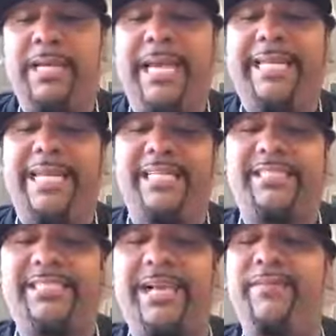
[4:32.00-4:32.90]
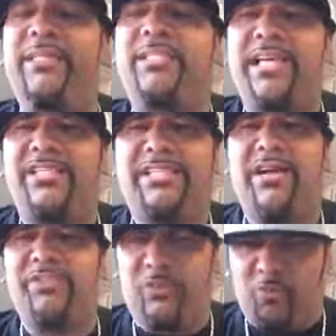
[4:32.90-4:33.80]
And he has seven
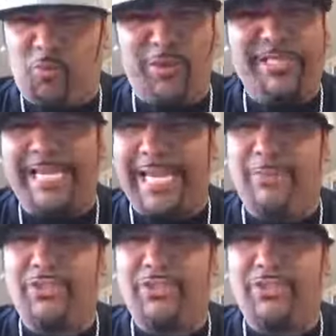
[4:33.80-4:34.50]
touchdowns in one game,